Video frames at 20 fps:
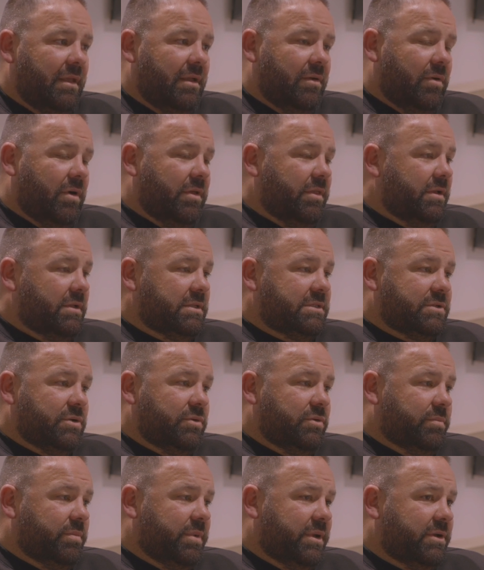Well, I think it's
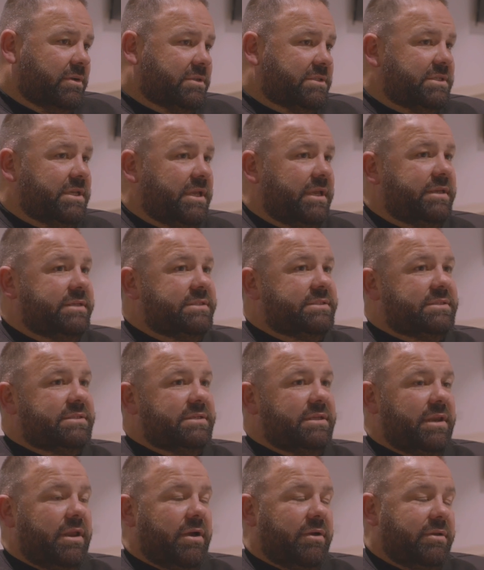good because he's,
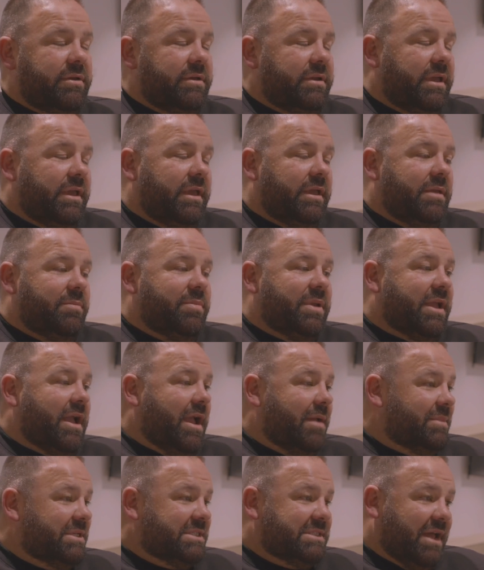he
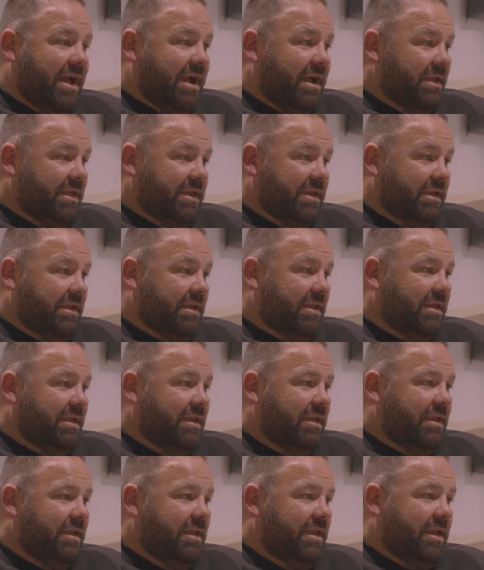became a star here.
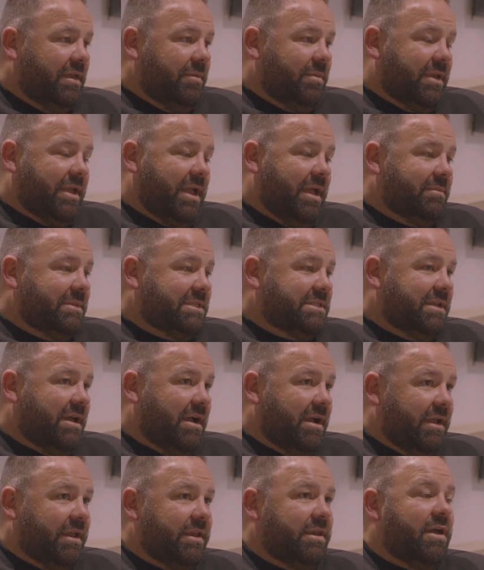He became a
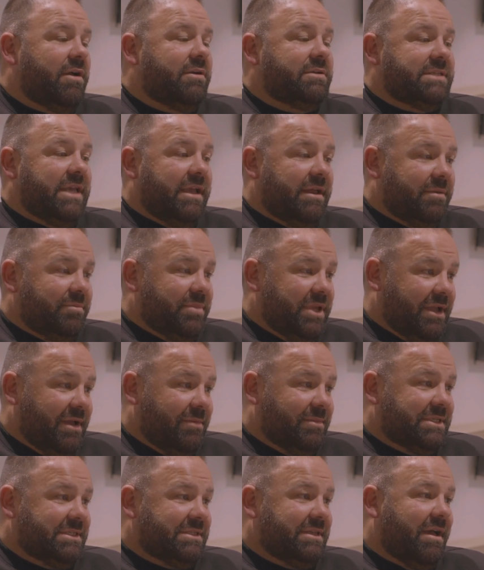star. He knows how to
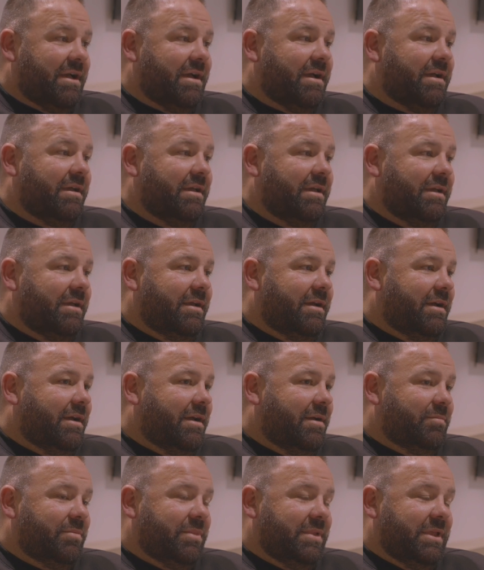become a star.
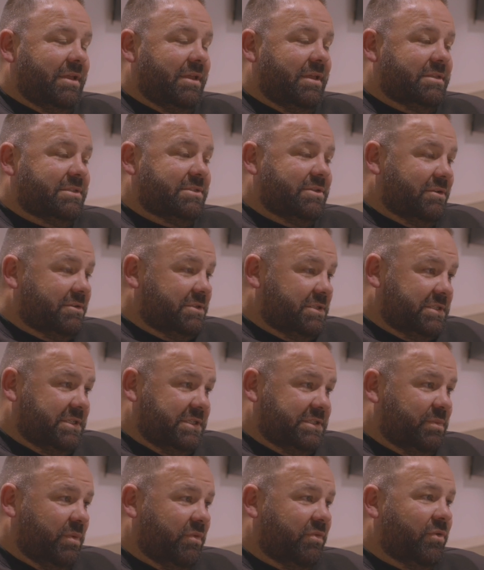It's not just
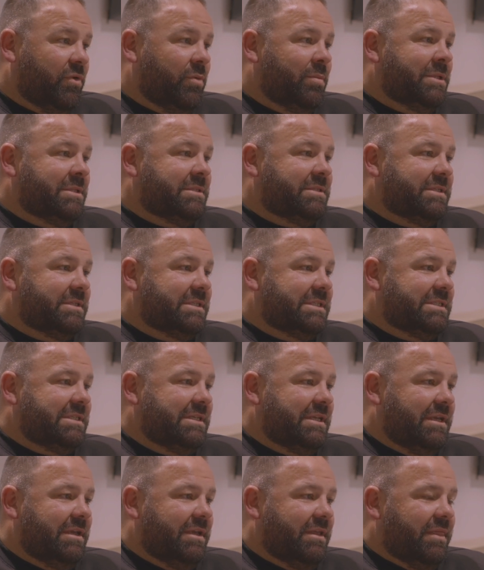his performances
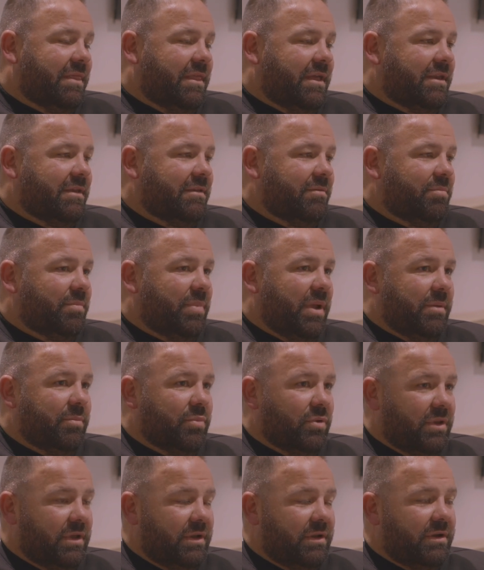that
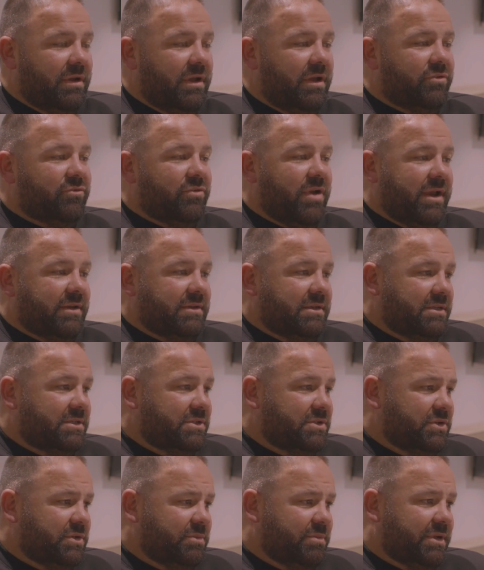people are attracted
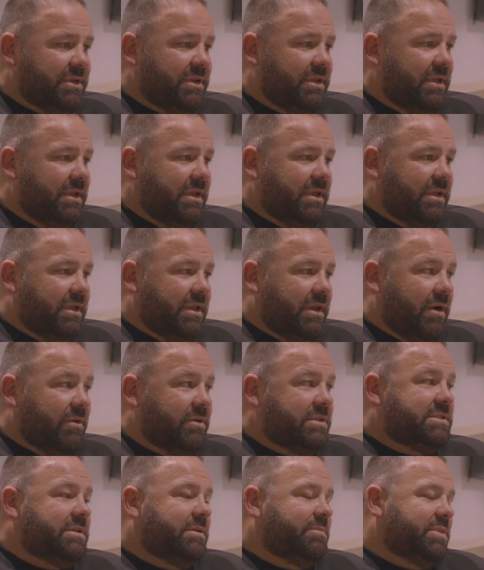to, but,
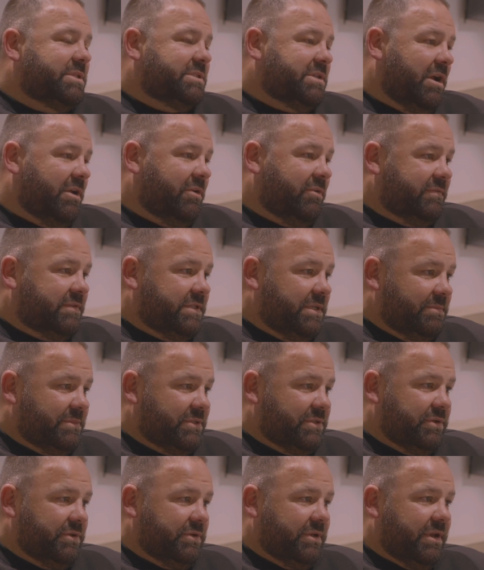it's a persona of Tim
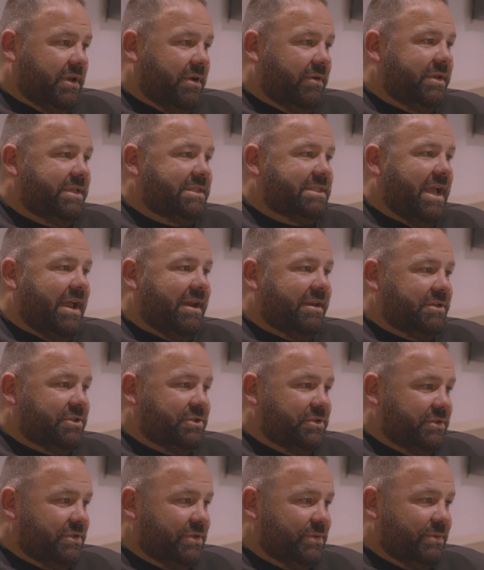Tszyu, his
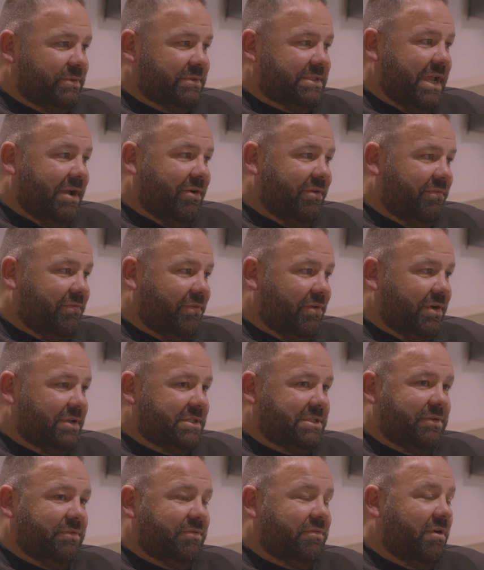attitude towards how he
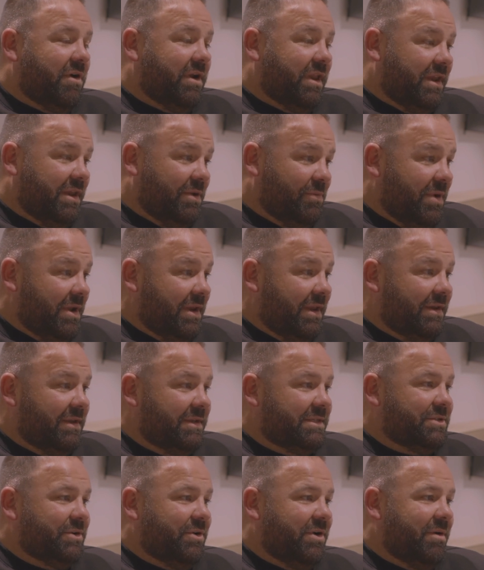fights. He'll fight anyone,
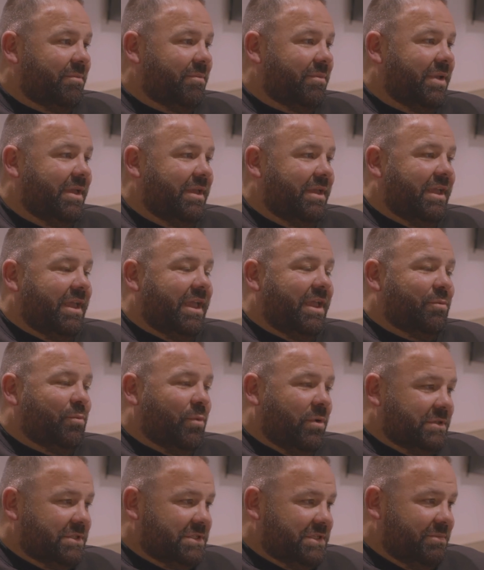anytime. He
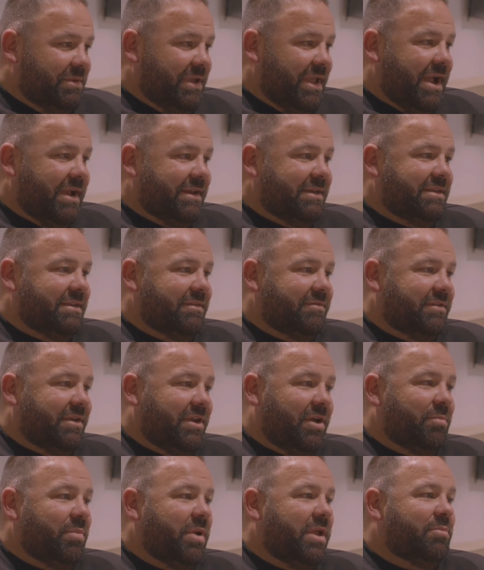wants to be active.
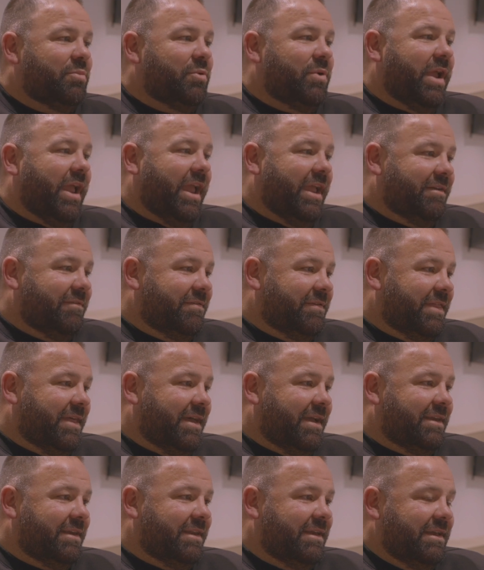People hang for
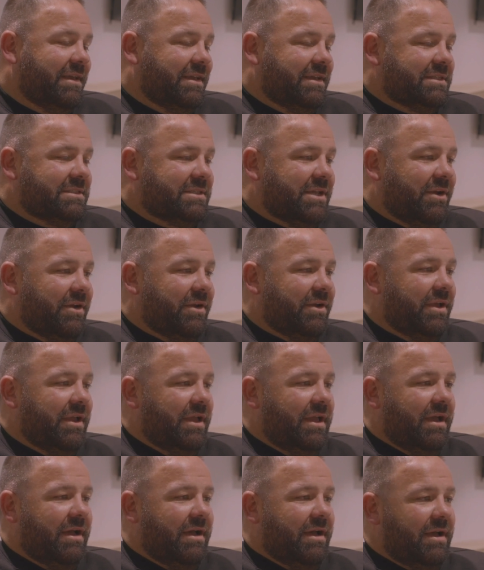that. So
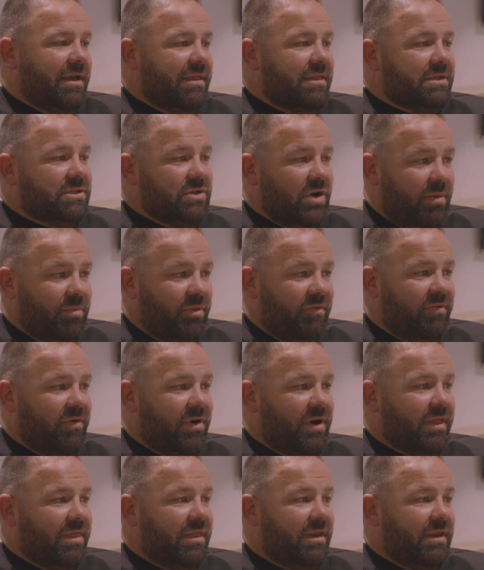the type of
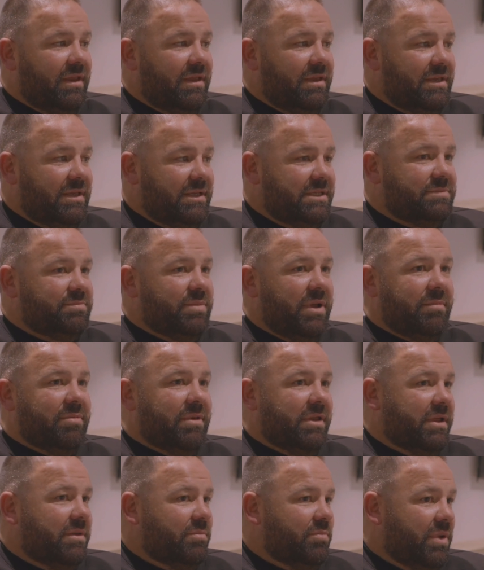fighter that he is,
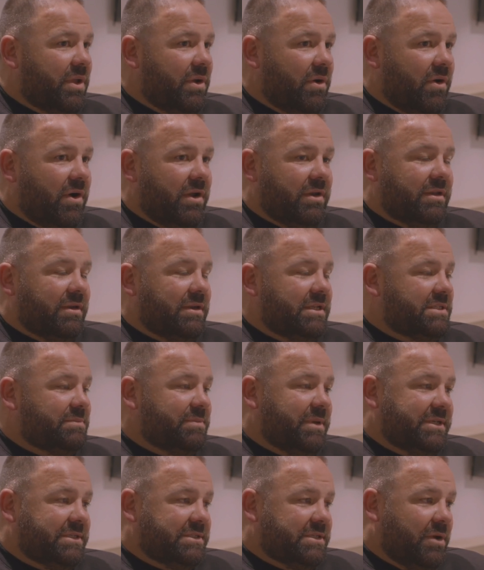people are getting behind, and he
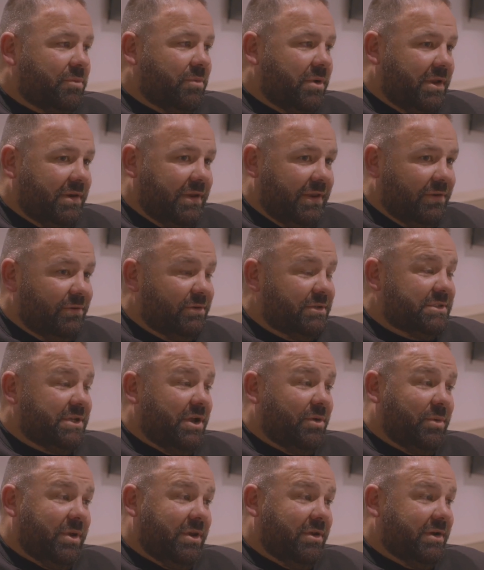speaks so well. He looks
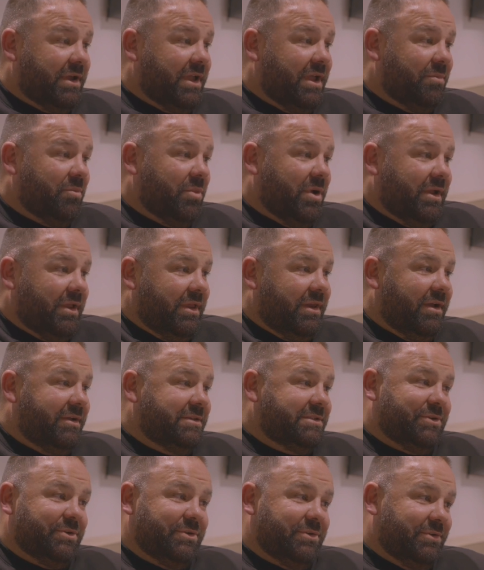so well on camera.
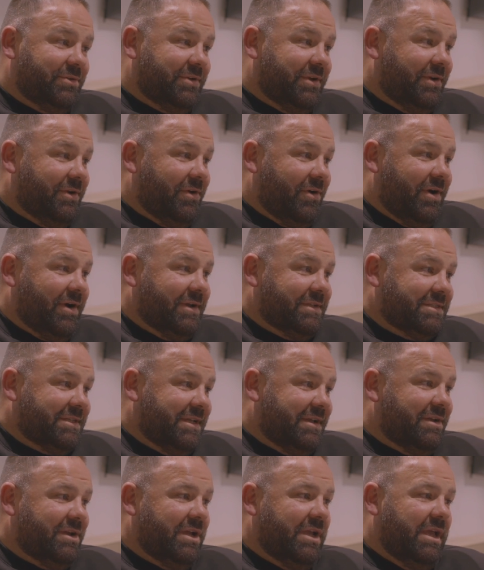He's a good-looking guy,
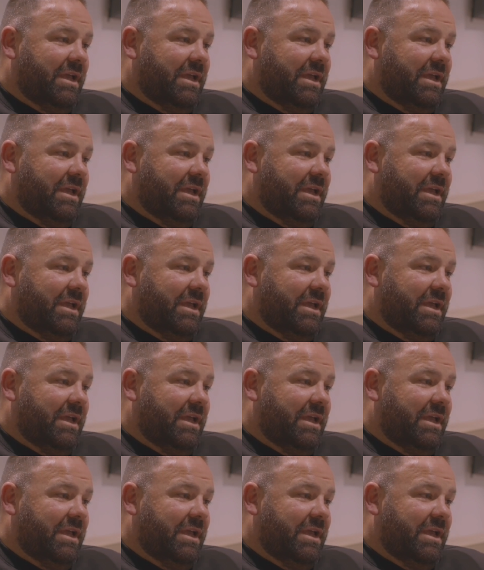so